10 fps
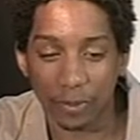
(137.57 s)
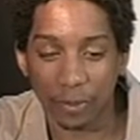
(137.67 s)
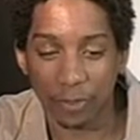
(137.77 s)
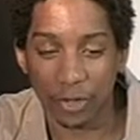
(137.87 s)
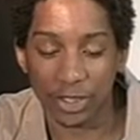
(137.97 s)

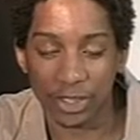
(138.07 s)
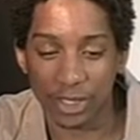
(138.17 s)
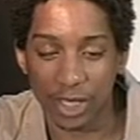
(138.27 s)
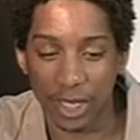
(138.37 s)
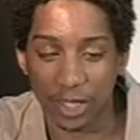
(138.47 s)
verses
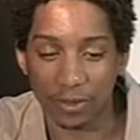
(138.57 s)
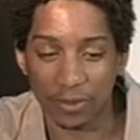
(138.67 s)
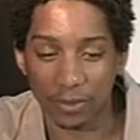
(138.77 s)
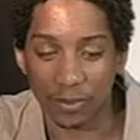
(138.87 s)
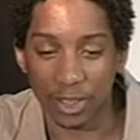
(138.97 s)
that I'd
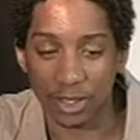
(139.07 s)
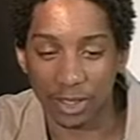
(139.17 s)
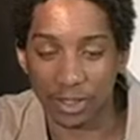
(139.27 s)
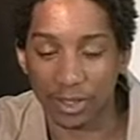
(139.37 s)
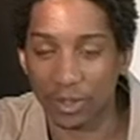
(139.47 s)

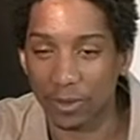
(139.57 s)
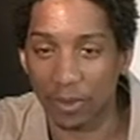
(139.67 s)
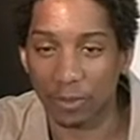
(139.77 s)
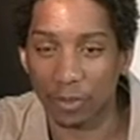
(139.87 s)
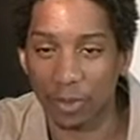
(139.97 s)
written
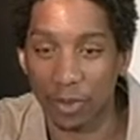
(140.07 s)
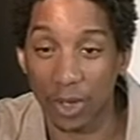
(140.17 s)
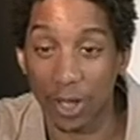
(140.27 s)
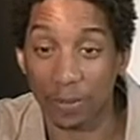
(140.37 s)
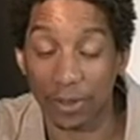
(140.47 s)
or thought
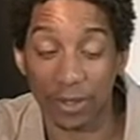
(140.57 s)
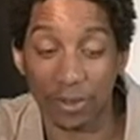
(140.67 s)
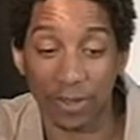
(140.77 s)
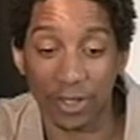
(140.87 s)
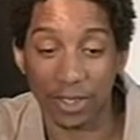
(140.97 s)
up at
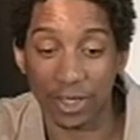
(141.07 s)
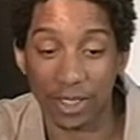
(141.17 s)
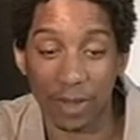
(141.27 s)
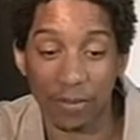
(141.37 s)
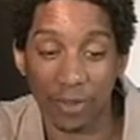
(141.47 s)
university.
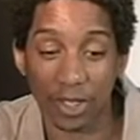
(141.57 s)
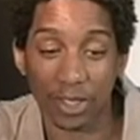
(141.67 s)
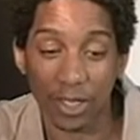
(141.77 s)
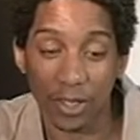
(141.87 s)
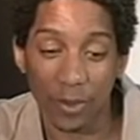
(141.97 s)
Some of it
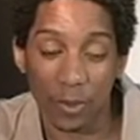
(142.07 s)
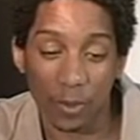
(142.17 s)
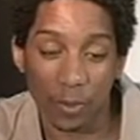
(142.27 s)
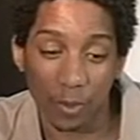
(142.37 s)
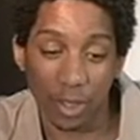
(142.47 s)

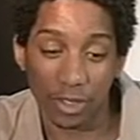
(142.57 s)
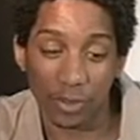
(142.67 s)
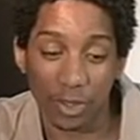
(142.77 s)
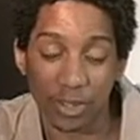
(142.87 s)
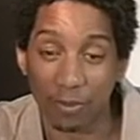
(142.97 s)
was
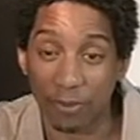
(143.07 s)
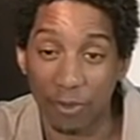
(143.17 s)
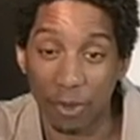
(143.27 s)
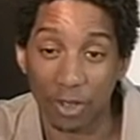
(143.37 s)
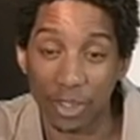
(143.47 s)
written
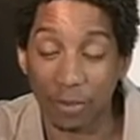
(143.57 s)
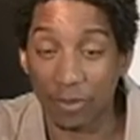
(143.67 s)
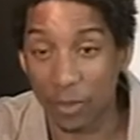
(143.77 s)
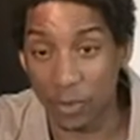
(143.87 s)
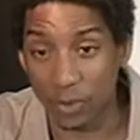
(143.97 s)
before, some
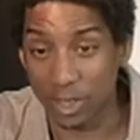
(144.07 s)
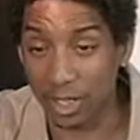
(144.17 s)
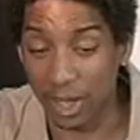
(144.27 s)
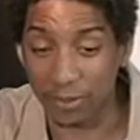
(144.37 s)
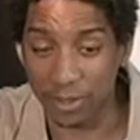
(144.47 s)
of it was written
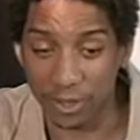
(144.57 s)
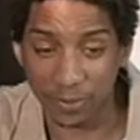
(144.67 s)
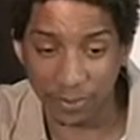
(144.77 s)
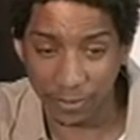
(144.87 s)
after.